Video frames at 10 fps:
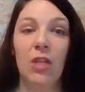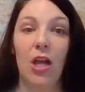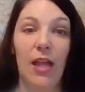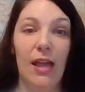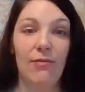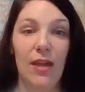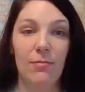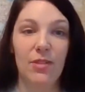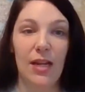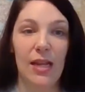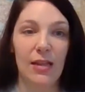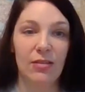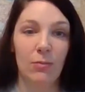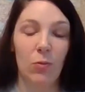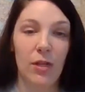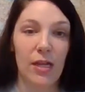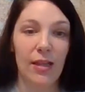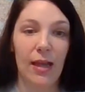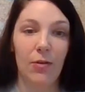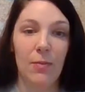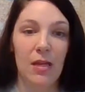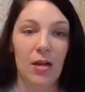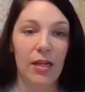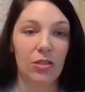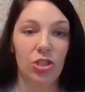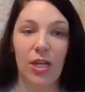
I'll have that up today at some point, and that'll be our next